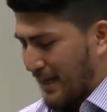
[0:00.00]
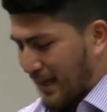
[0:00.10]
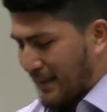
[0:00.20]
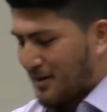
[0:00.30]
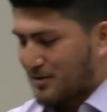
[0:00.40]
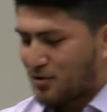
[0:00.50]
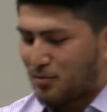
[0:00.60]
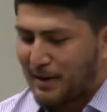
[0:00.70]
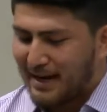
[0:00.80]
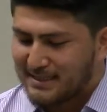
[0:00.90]
And that was
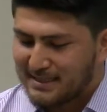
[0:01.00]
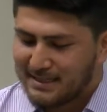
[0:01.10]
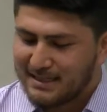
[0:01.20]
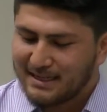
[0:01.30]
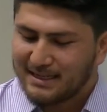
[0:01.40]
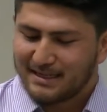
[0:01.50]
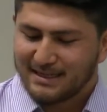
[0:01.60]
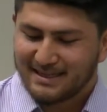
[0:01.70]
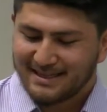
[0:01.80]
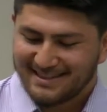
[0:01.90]
all packed in
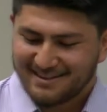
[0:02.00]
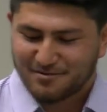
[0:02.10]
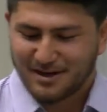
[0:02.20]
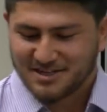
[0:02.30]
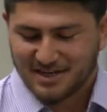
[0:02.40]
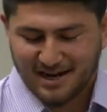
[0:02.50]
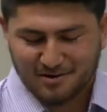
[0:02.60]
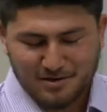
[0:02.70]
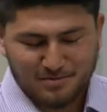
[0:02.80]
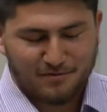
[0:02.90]
the rushed
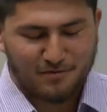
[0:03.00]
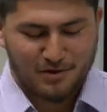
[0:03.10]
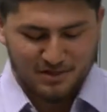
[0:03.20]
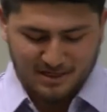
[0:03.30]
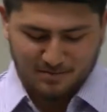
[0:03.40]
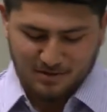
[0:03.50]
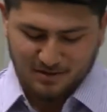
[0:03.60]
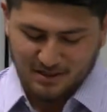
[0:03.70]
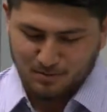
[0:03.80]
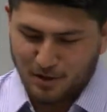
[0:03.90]
hours before you jumped
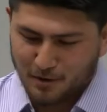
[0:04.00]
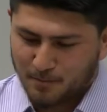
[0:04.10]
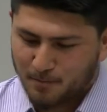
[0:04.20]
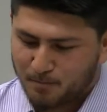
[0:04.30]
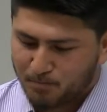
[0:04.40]
on this boat.